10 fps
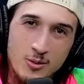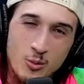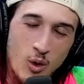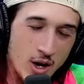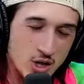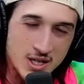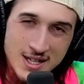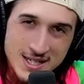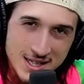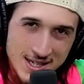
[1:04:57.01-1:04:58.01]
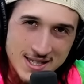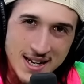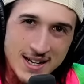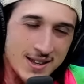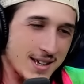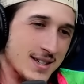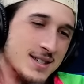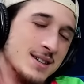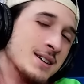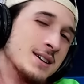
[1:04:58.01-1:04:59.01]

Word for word: watching this, listening to this.